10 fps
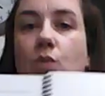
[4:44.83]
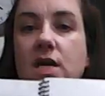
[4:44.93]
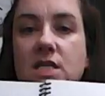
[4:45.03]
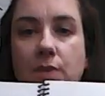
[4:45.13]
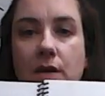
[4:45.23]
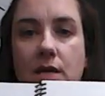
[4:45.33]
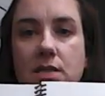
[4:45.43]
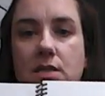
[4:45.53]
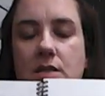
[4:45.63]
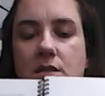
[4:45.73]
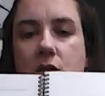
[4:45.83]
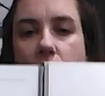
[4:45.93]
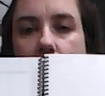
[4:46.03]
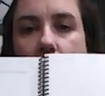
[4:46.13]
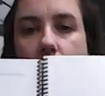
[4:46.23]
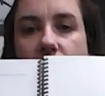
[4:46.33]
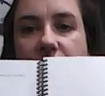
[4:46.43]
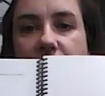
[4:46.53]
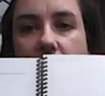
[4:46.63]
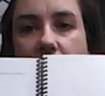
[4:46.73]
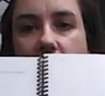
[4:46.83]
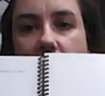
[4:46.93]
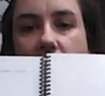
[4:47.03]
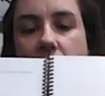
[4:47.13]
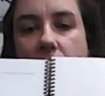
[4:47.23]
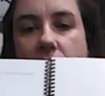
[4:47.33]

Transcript: white space so that you can fill in